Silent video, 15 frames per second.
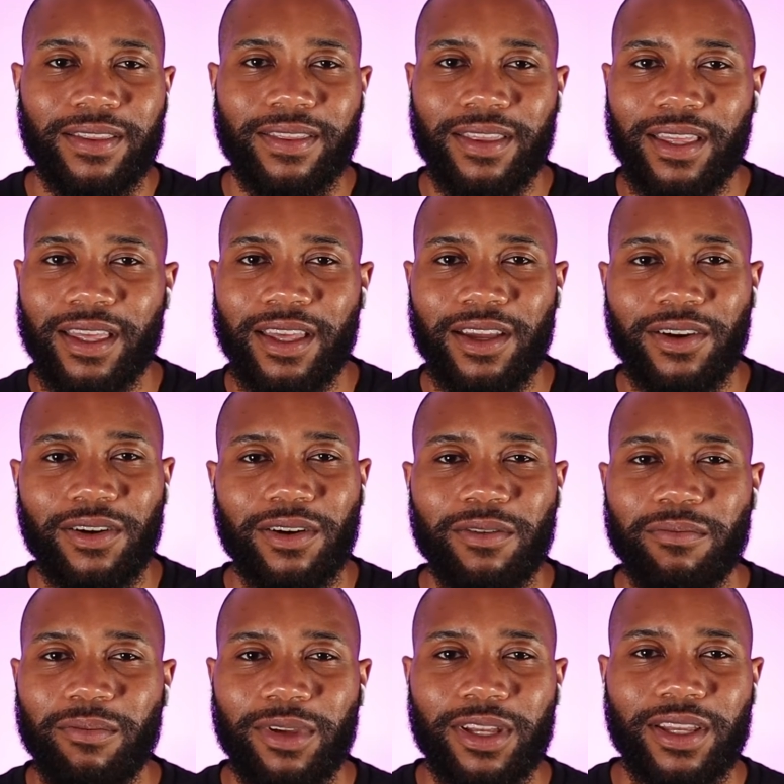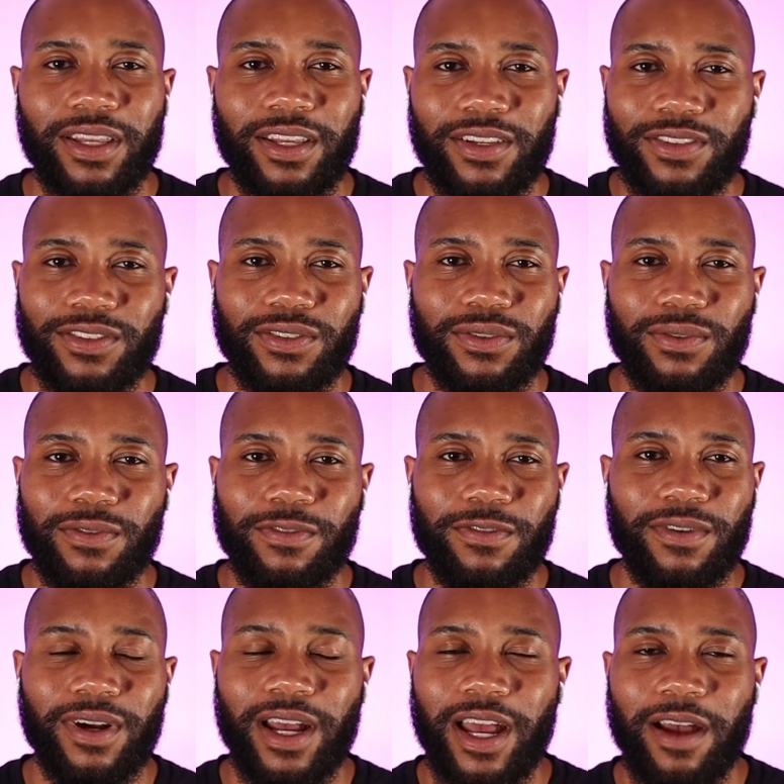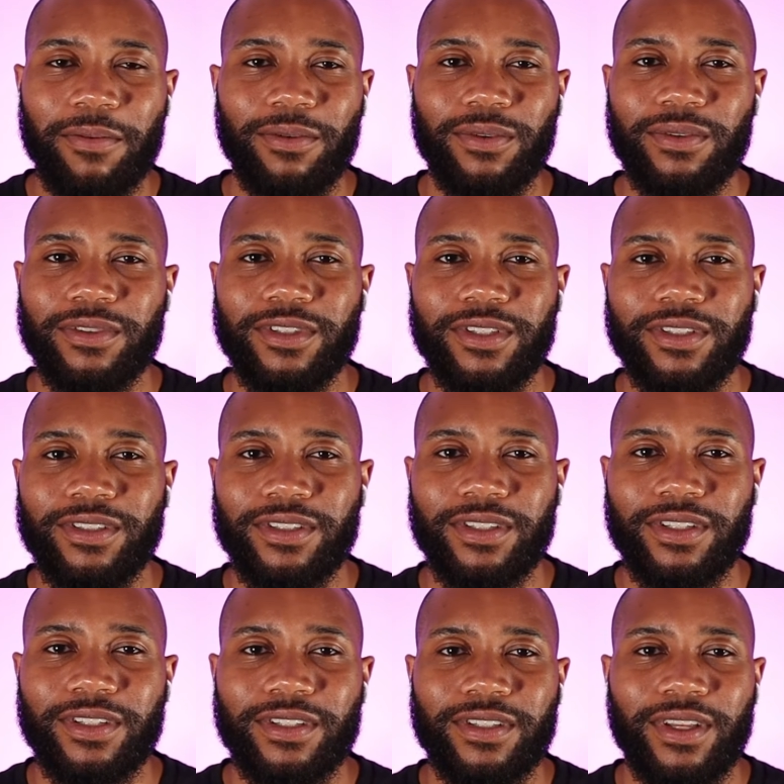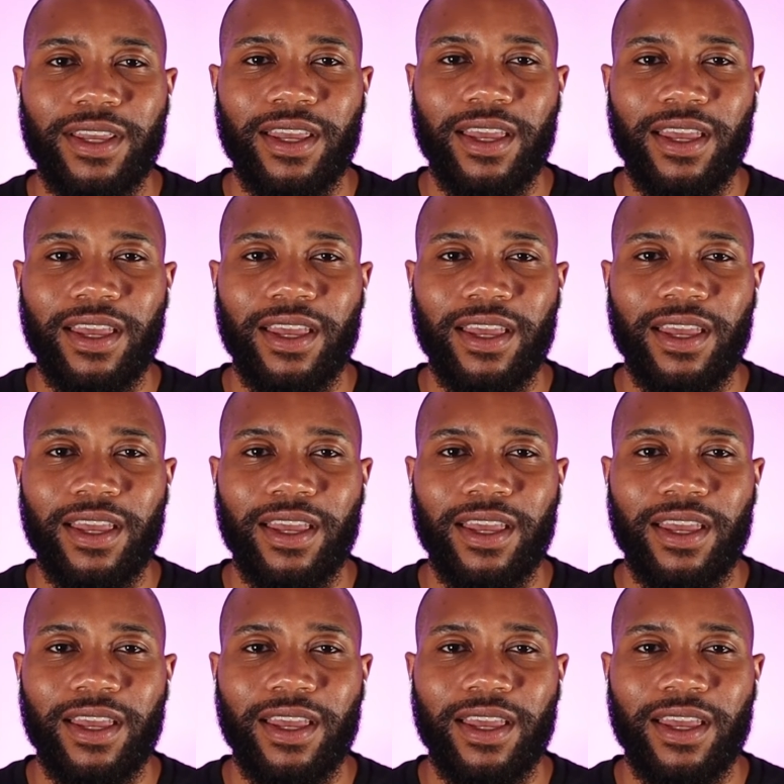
thing or a big issue for Apple to just